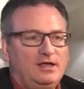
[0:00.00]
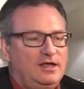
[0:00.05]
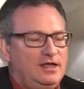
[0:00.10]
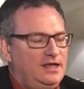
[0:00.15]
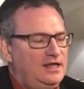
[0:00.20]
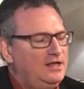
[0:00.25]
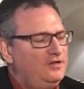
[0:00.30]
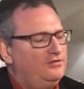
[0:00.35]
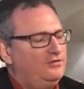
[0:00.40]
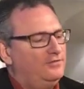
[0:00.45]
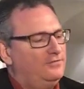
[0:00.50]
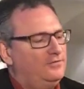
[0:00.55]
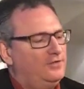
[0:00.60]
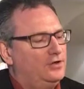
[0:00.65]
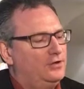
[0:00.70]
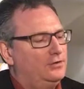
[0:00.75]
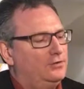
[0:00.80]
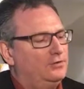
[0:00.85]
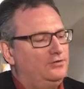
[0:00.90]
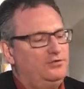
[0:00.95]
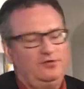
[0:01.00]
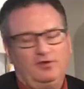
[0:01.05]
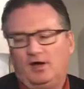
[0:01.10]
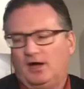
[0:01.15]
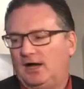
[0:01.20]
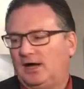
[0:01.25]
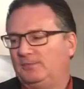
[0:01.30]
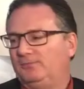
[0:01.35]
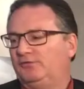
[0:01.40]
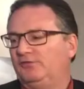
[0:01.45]
Each of those
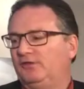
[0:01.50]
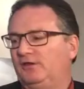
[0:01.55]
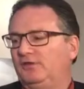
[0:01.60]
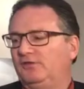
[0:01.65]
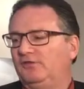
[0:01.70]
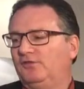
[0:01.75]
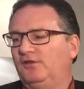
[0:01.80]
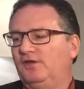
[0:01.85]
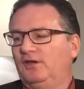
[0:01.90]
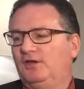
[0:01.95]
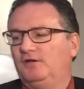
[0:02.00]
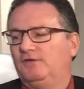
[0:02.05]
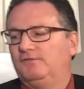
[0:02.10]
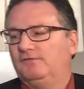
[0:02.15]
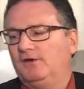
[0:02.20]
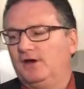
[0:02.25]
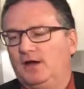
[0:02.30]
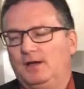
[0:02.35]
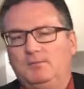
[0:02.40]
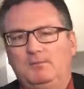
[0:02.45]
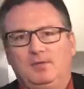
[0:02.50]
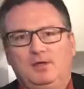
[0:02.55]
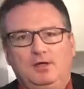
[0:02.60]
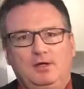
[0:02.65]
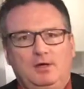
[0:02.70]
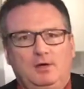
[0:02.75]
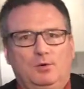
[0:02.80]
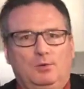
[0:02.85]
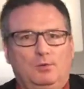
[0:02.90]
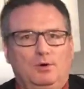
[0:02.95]
options, from
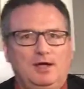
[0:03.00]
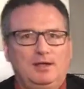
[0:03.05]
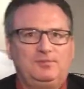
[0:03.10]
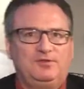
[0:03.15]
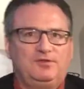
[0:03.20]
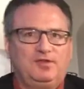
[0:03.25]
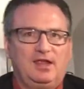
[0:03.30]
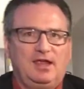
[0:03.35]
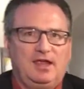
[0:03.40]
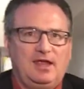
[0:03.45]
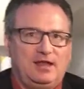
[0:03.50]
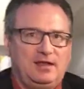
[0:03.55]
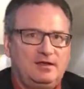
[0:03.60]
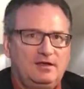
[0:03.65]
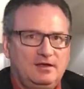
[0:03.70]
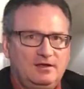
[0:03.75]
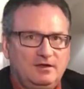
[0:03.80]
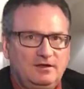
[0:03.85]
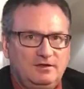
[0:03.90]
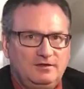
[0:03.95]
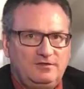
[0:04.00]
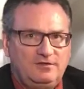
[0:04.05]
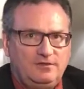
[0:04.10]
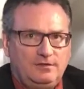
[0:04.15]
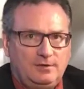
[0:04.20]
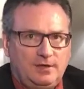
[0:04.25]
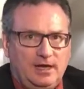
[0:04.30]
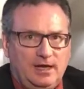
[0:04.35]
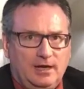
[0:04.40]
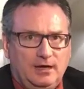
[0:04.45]
wipe stain
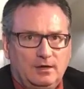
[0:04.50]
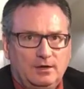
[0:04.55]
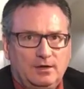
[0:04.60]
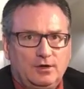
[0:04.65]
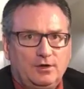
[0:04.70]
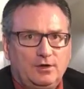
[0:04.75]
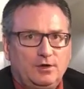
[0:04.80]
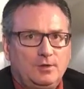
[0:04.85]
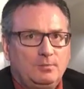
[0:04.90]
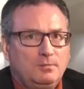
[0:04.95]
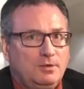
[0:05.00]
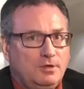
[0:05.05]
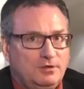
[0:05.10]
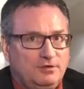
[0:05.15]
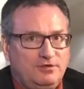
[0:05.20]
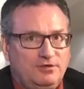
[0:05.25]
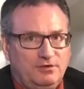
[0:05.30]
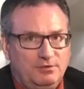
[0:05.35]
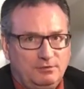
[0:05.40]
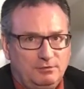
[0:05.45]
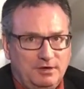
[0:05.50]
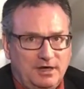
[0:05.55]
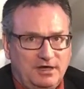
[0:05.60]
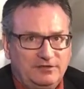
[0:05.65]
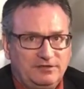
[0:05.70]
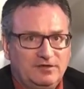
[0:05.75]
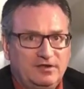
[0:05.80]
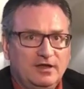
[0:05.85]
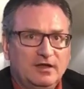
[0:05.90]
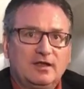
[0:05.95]
to heirloom to
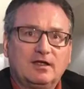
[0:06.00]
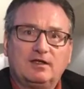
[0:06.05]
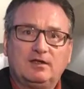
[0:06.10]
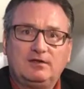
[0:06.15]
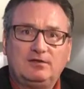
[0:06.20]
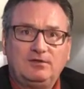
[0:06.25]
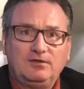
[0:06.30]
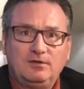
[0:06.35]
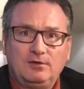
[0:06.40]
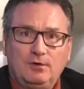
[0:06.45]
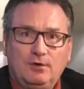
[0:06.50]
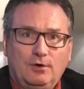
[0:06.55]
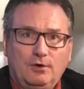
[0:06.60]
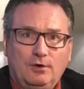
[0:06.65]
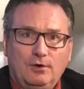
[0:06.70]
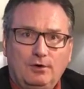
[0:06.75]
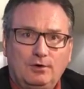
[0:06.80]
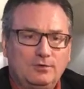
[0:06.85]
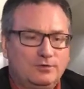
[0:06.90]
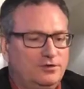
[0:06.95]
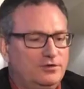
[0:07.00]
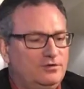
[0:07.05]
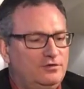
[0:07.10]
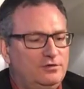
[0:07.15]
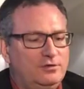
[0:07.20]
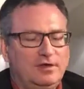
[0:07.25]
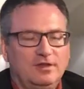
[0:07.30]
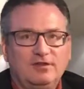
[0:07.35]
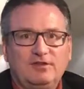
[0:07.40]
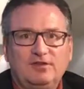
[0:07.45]
rustic to old
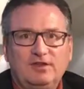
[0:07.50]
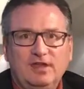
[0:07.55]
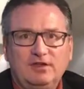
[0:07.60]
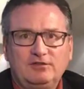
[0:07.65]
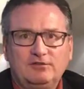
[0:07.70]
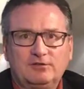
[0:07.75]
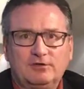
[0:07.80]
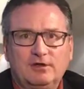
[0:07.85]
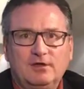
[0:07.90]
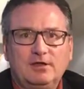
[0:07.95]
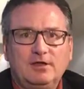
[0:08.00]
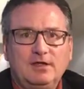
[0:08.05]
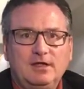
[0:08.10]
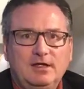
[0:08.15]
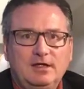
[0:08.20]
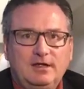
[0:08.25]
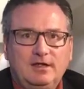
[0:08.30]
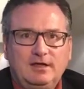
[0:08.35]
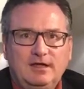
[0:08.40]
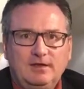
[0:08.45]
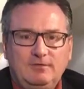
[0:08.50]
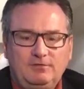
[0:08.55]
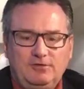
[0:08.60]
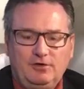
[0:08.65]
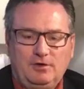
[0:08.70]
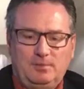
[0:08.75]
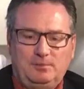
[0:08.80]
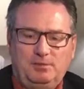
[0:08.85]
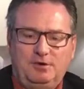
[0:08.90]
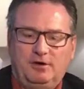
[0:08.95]
to ancestral, gives
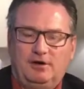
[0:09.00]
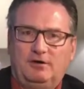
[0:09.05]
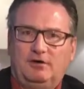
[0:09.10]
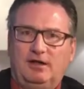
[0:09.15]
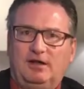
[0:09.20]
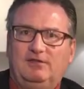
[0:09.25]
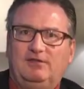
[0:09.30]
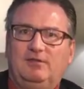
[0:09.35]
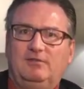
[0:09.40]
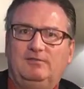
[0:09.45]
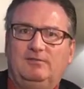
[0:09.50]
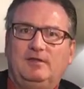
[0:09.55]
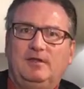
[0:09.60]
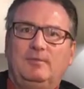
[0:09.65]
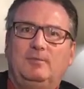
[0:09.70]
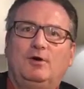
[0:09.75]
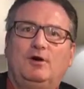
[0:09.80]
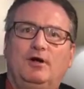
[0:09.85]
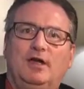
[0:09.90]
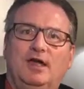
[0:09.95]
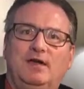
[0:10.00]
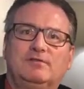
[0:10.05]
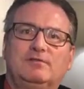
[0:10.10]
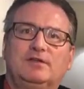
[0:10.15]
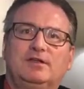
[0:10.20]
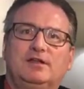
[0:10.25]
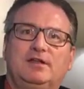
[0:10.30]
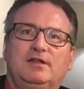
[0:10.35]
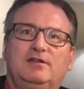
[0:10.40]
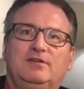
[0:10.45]
you a progressively more
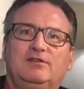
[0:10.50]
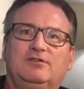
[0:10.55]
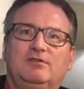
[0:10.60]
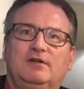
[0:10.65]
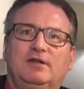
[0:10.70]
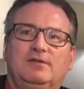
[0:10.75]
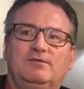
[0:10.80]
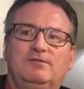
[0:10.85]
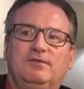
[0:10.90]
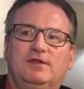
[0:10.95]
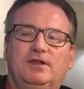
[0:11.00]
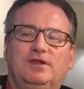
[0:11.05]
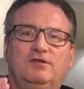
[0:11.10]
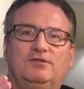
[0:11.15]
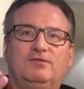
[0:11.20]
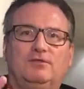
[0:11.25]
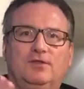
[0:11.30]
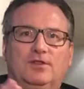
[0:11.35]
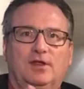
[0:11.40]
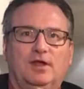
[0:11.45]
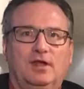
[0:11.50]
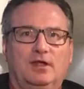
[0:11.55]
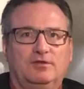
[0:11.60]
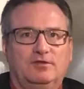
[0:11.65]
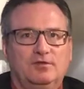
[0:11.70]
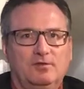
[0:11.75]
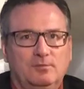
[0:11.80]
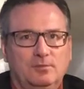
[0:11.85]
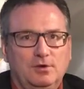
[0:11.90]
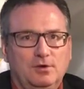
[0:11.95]
heavily distressed finish for the
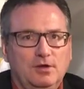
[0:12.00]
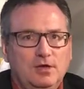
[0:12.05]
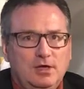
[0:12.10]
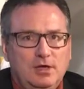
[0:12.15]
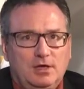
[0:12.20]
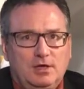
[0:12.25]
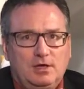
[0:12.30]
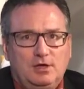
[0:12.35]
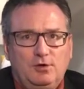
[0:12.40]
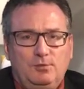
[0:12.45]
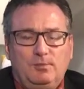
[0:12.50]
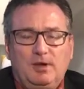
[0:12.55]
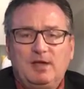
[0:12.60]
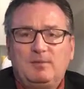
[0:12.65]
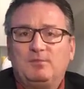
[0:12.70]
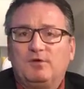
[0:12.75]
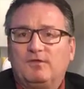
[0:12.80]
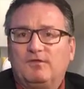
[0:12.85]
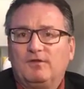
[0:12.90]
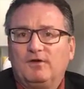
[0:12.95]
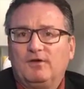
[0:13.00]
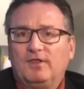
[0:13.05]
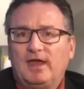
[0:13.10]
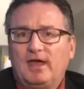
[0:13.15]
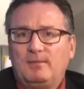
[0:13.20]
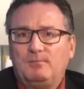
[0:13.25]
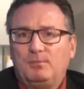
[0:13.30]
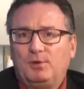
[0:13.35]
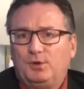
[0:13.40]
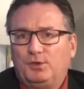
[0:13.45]
customer who might prefer
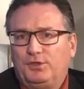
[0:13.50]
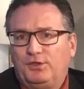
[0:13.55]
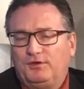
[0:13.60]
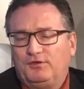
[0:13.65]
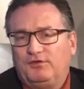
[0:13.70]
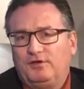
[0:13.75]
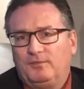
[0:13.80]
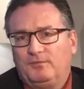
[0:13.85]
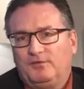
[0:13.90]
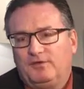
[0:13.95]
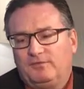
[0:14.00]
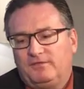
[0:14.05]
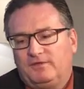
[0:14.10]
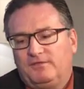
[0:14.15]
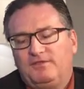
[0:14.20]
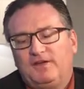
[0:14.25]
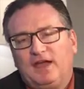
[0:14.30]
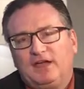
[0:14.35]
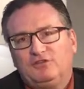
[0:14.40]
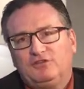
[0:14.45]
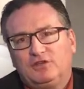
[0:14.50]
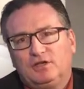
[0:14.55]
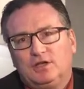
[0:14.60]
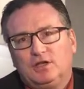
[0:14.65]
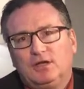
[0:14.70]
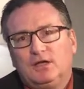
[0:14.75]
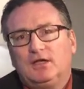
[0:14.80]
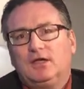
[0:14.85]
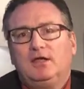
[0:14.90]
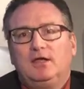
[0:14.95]
that, both in terms of a fashion
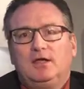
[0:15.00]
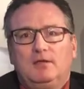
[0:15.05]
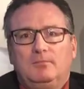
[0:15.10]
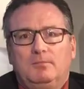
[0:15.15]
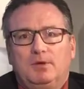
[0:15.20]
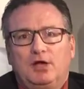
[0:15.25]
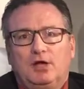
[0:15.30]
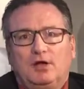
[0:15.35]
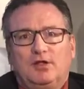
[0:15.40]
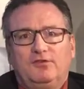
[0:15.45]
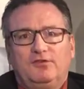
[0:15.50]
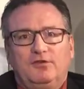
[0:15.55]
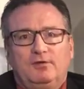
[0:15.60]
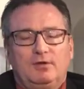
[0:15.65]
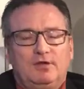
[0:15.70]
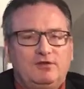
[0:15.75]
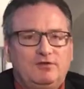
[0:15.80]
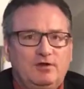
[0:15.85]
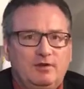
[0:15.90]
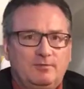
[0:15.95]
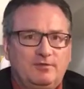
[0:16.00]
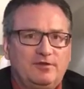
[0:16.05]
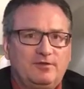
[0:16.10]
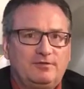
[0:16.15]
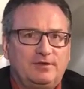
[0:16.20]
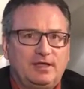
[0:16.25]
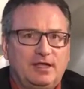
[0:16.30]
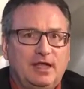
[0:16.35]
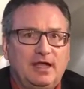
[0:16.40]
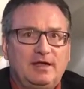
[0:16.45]
look but also in terms
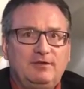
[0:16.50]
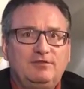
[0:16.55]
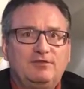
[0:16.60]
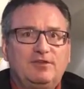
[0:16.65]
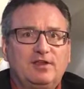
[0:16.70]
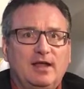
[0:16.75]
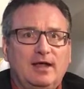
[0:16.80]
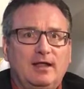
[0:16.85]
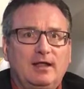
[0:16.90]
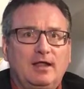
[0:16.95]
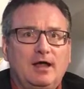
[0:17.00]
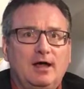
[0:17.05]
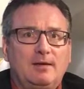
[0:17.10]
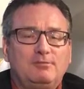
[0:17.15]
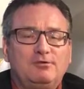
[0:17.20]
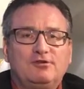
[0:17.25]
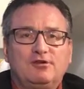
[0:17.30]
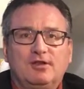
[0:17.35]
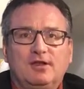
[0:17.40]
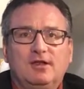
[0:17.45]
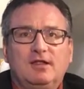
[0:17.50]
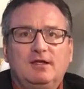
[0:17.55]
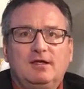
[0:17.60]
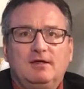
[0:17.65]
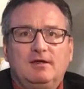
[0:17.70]
of a lifestyle option,